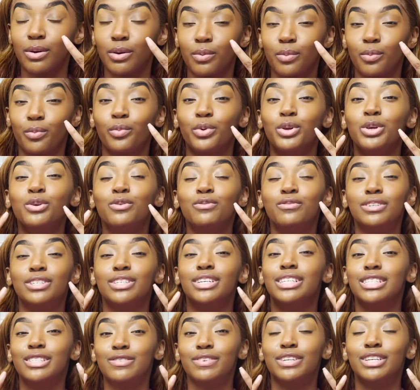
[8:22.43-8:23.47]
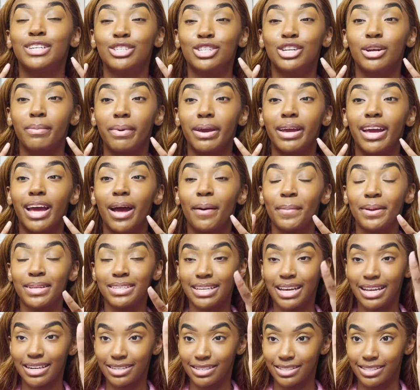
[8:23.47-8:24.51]
When you've just finished your makeup, it's
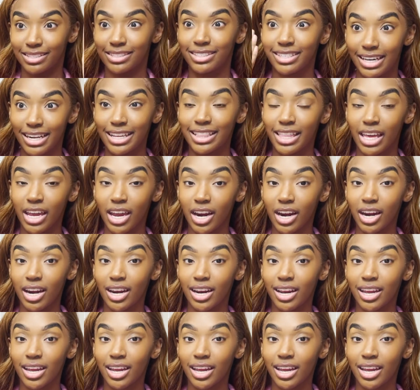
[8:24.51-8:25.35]
kind of just sitting there.